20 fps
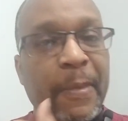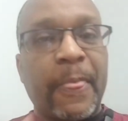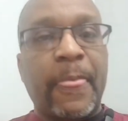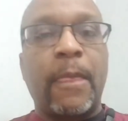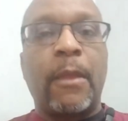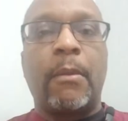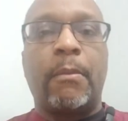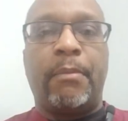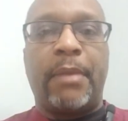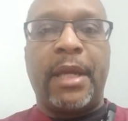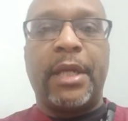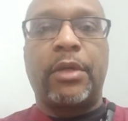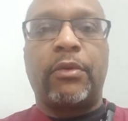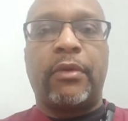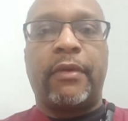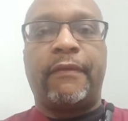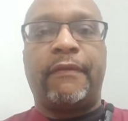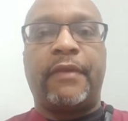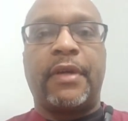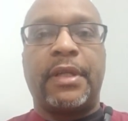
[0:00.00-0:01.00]
bakery
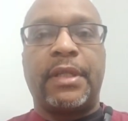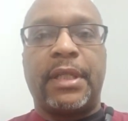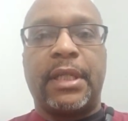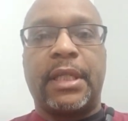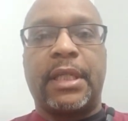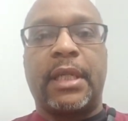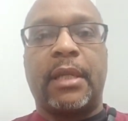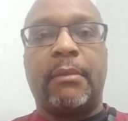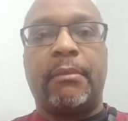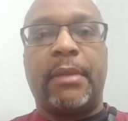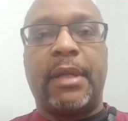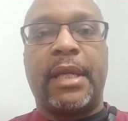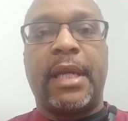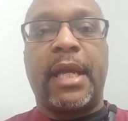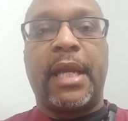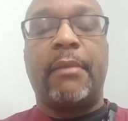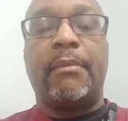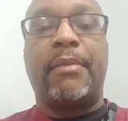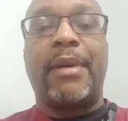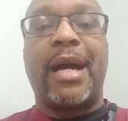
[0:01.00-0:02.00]
funding can be a
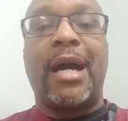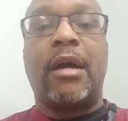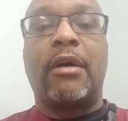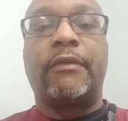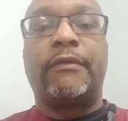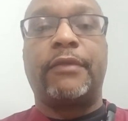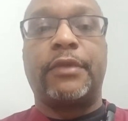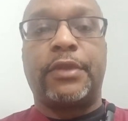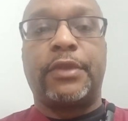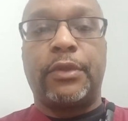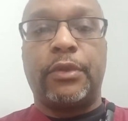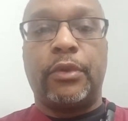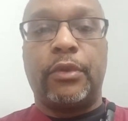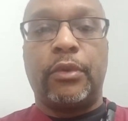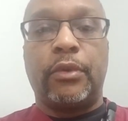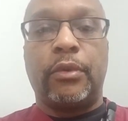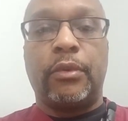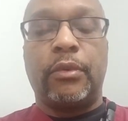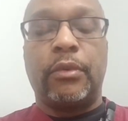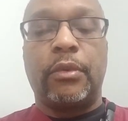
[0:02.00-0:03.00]
powerful tool
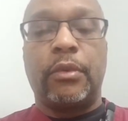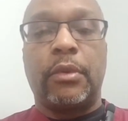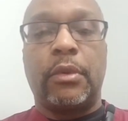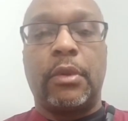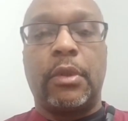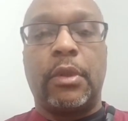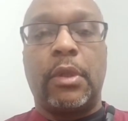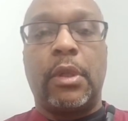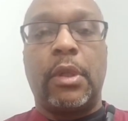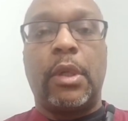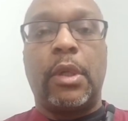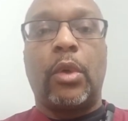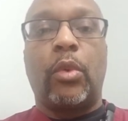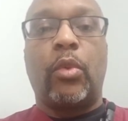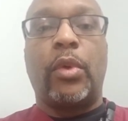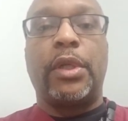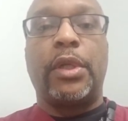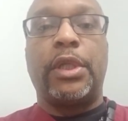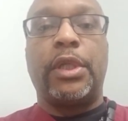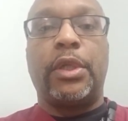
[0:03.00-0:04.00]
when
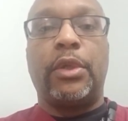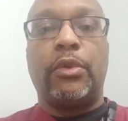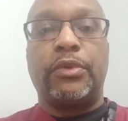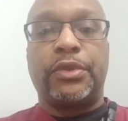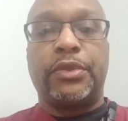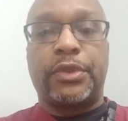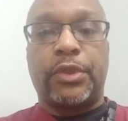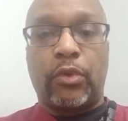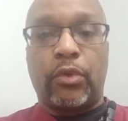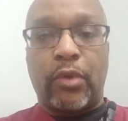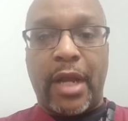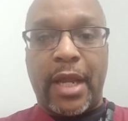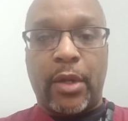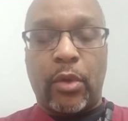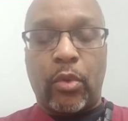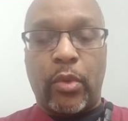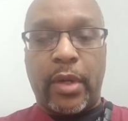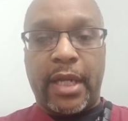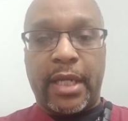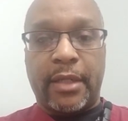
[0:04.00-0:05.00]
used the right
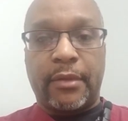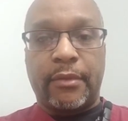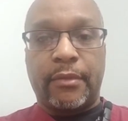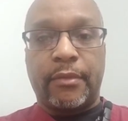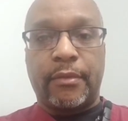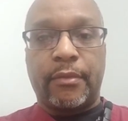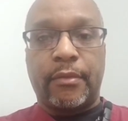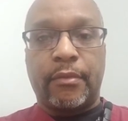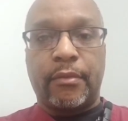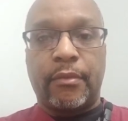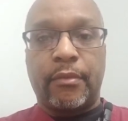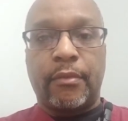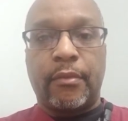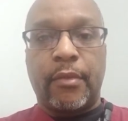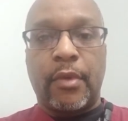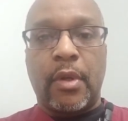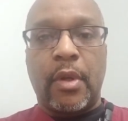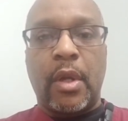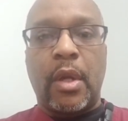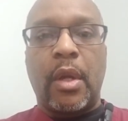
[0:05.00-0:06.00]
way.
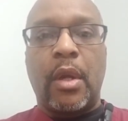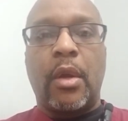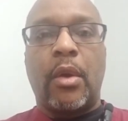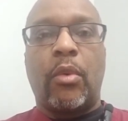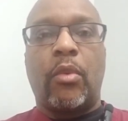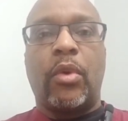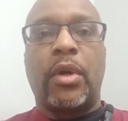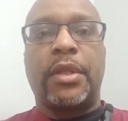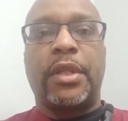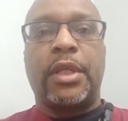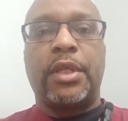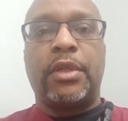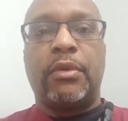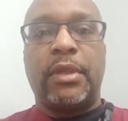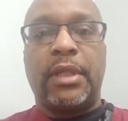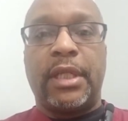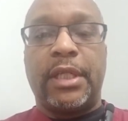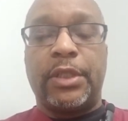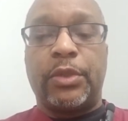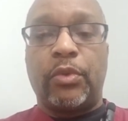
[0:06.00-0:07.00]
Whether you
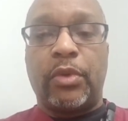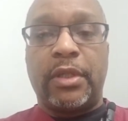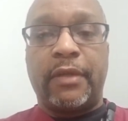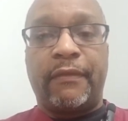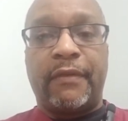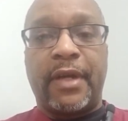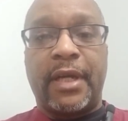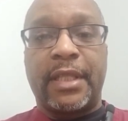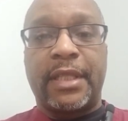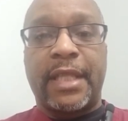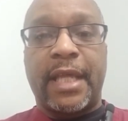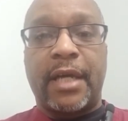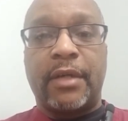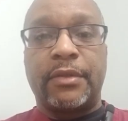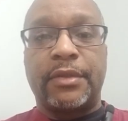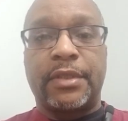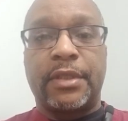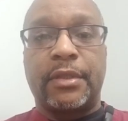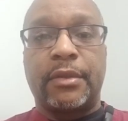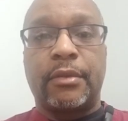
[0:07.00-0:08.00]
need
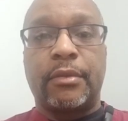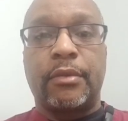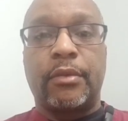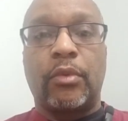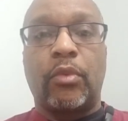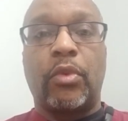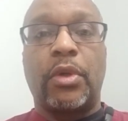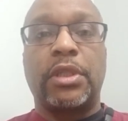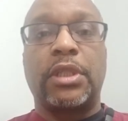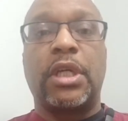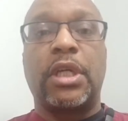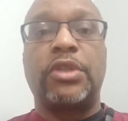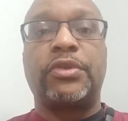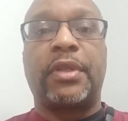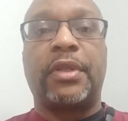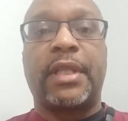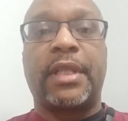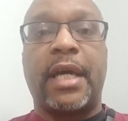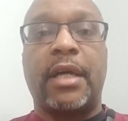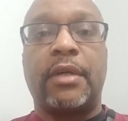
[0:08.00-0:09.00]
$25,000,
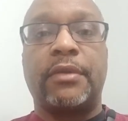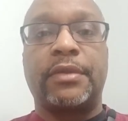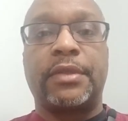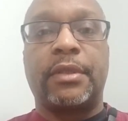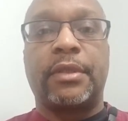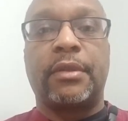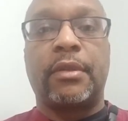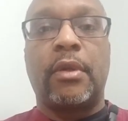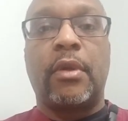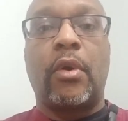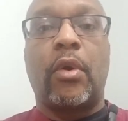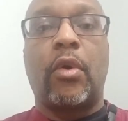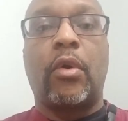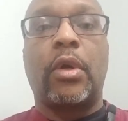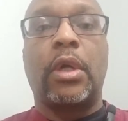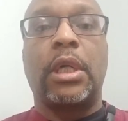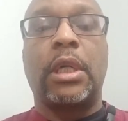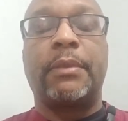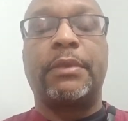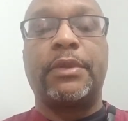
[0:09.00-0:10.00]
$100,000, or
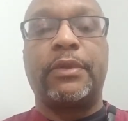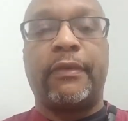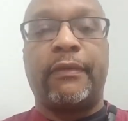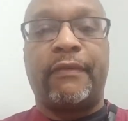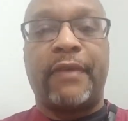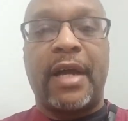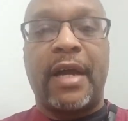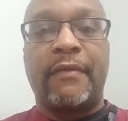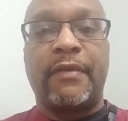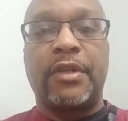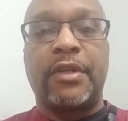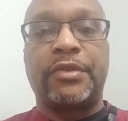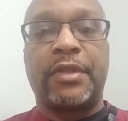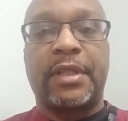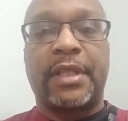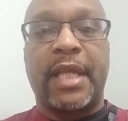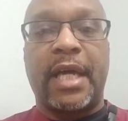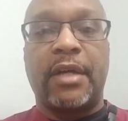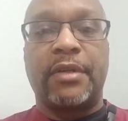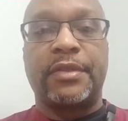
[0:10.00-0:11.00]
up to
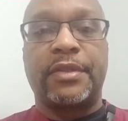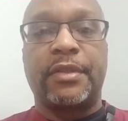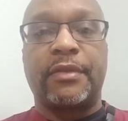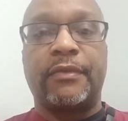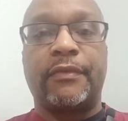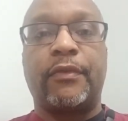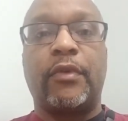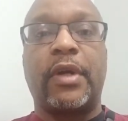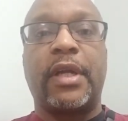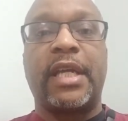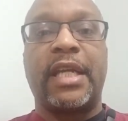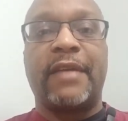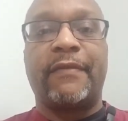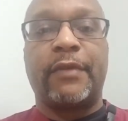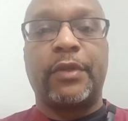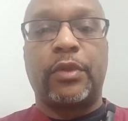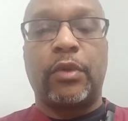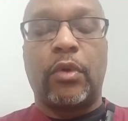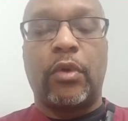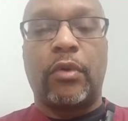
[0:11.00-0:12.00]
$500,000 for
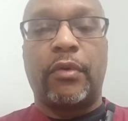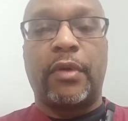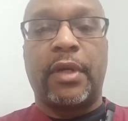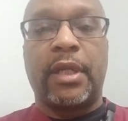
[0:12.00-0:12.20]
inventory,